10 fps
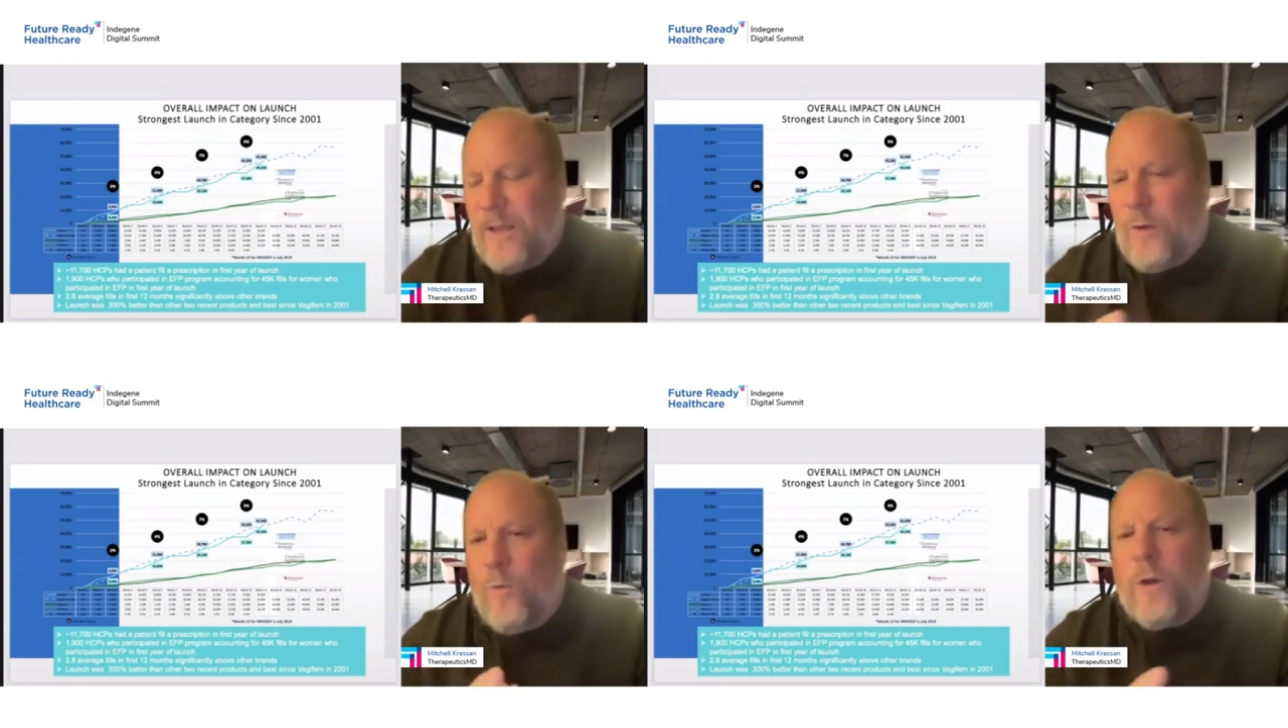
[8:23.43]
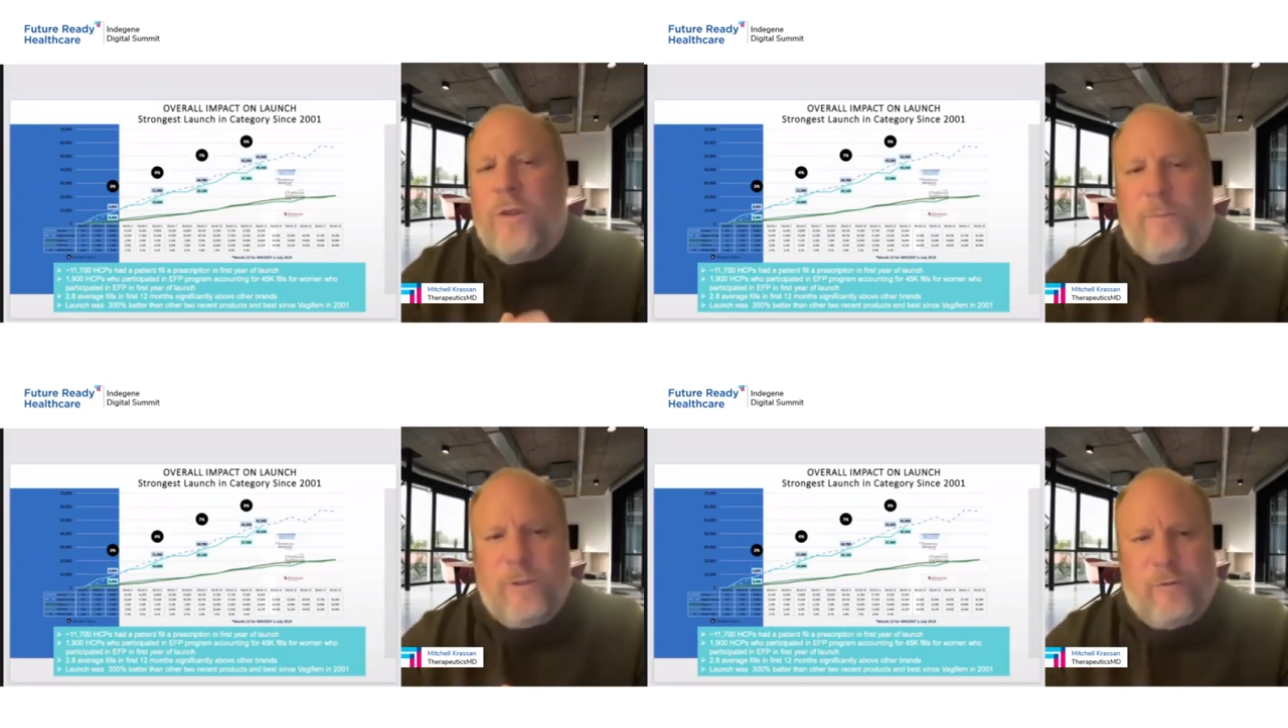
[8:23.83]
What are
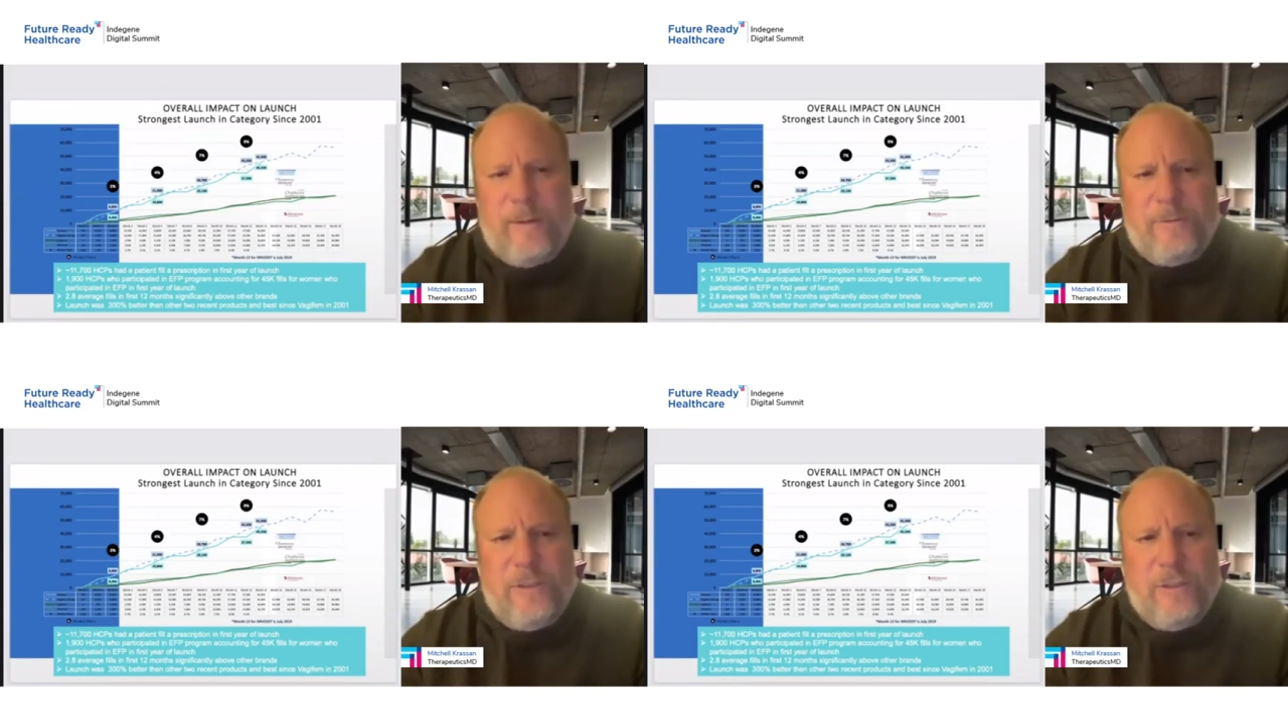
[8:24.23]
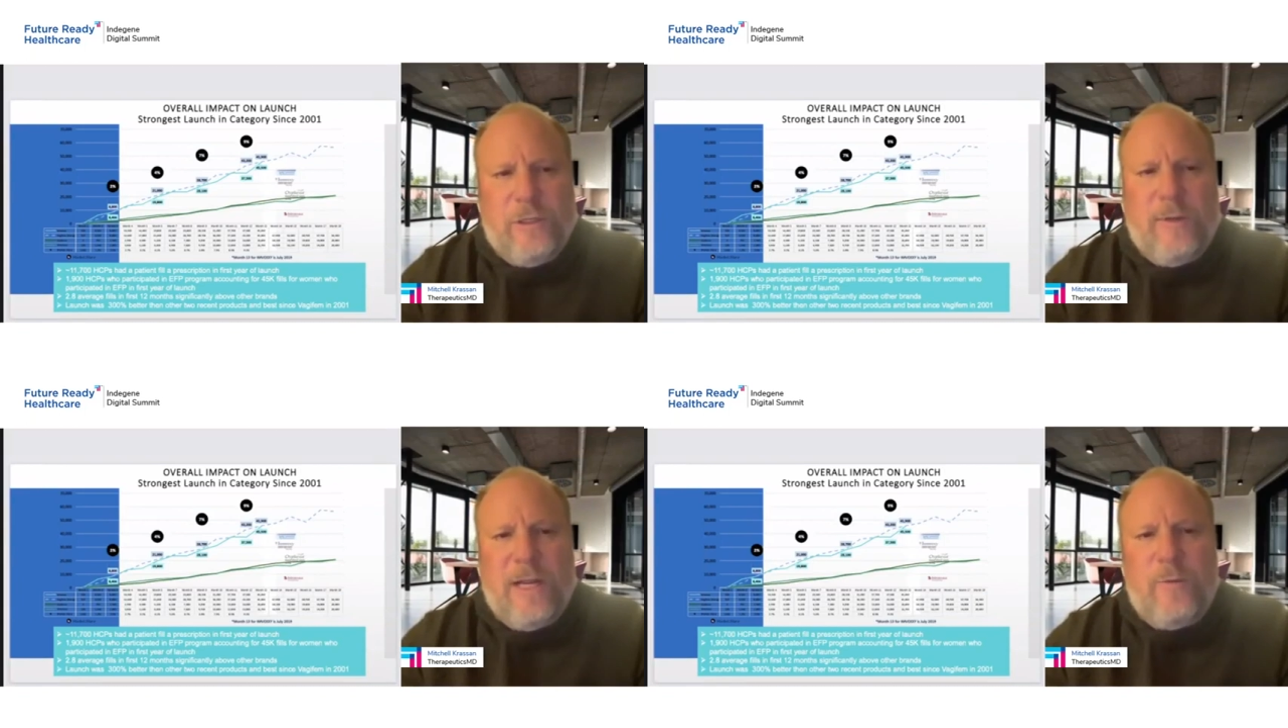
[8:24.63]
the prescriptions
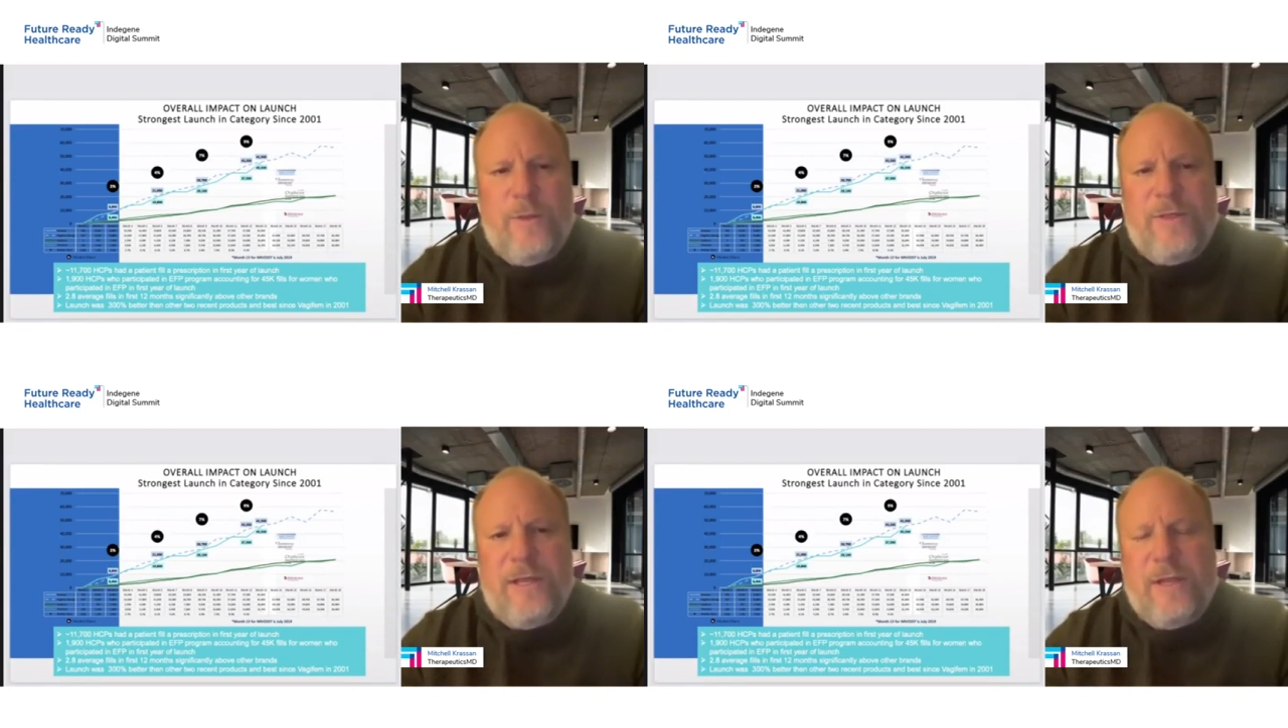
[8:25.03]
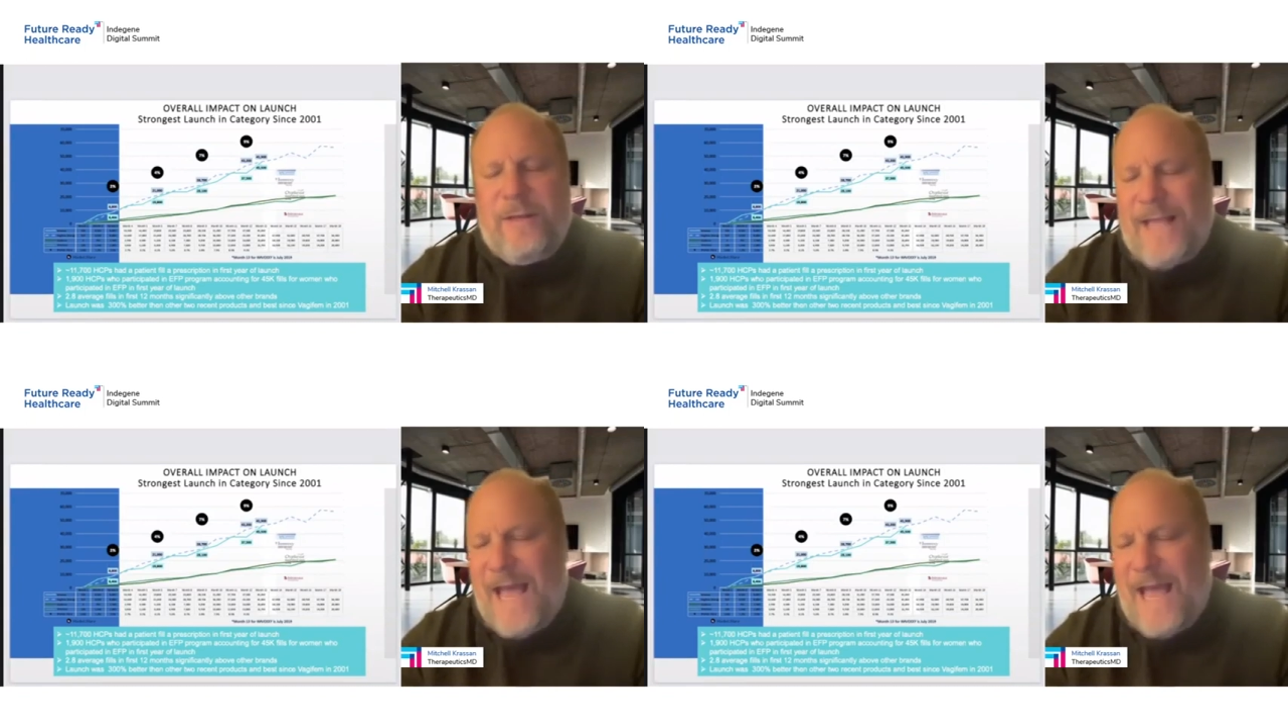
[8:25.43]
doing? And we think